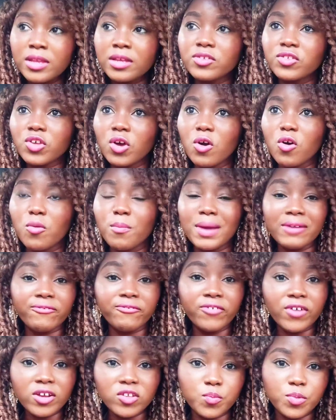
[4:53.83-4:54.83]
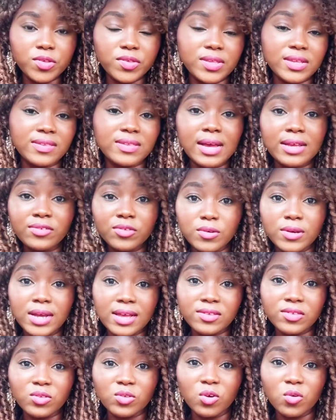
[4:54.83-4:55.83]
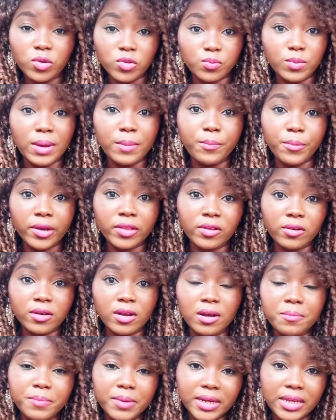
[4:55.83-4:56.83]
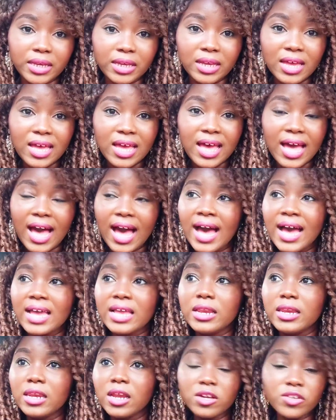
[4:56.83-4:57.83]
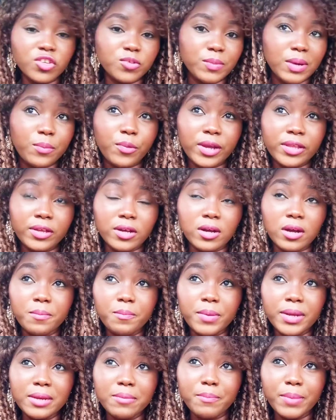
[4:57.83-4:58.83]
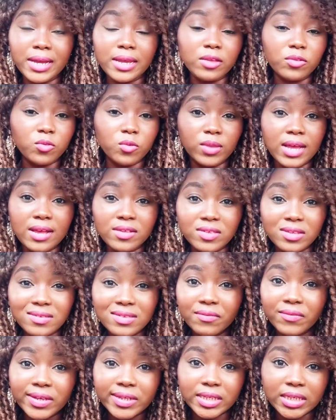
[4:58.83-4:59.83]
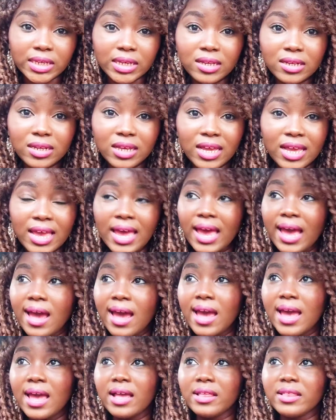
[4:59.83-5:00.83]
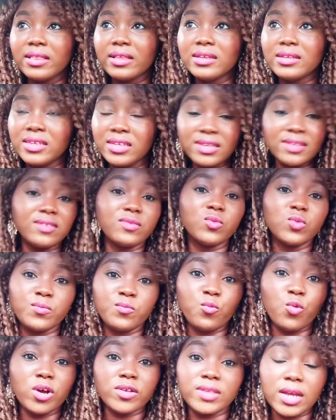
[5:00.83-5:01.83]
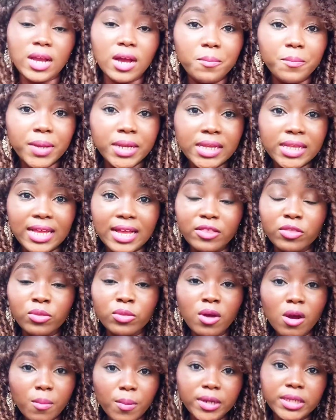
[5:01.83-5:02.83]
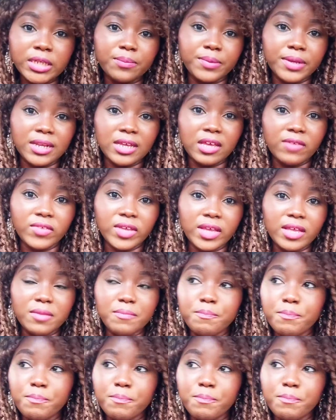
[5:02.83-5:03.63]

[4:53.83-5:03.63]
So my first business, as you guys know, was my brother company. I launched my brother company back in 2017. in, and this was a company that nobody believed in.